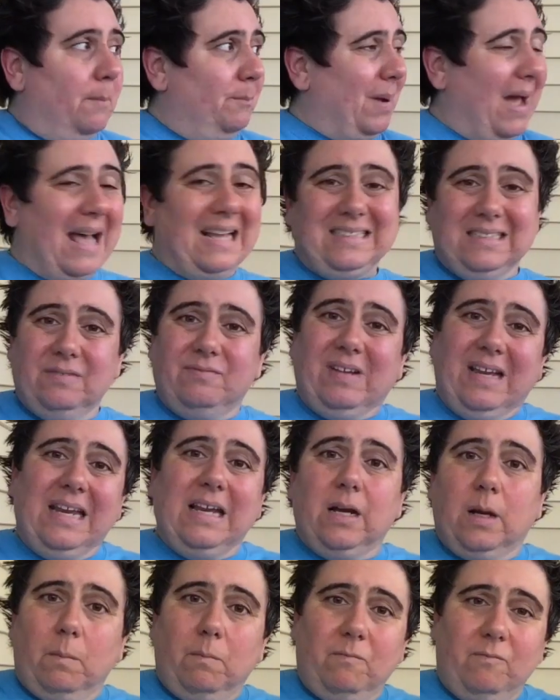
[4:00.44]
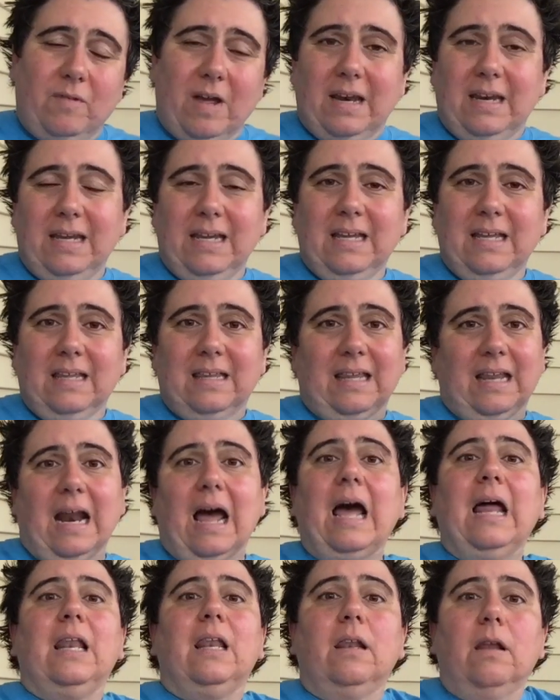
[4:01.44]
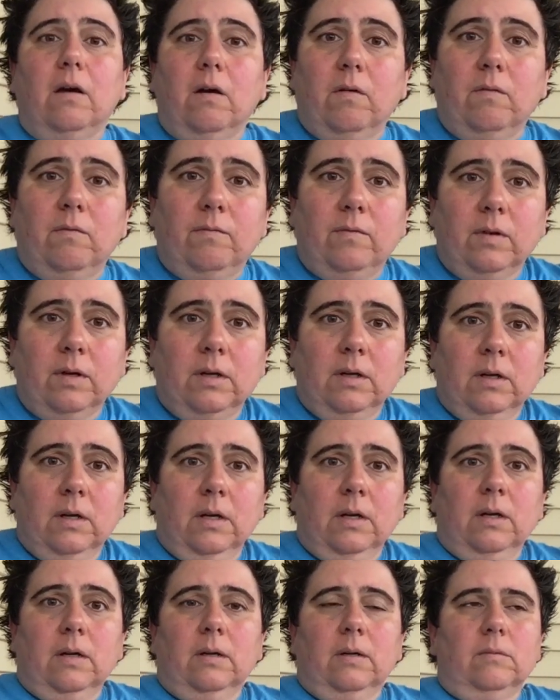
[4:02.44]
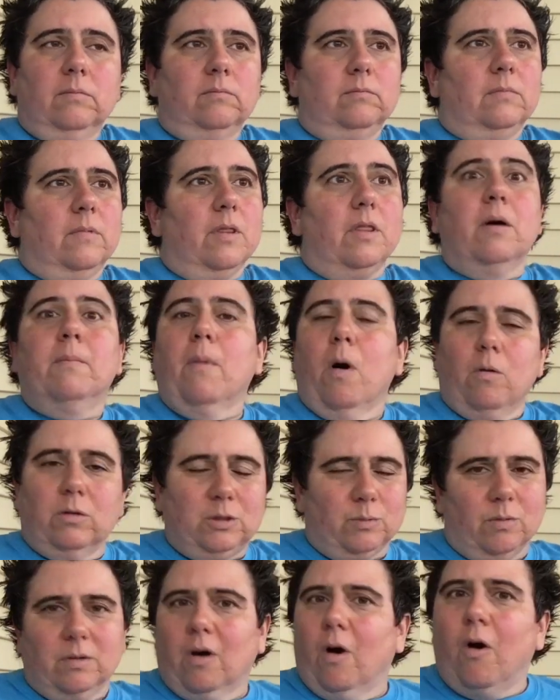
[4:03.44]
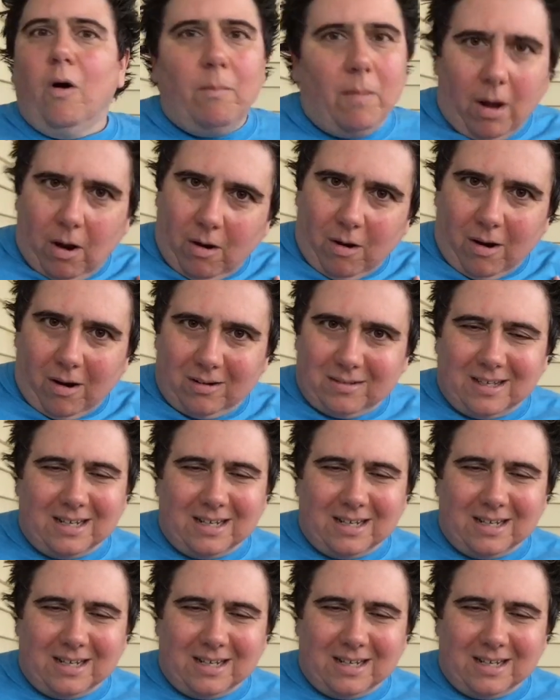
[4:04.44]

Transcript: passive income vending that I love the most with all my heart.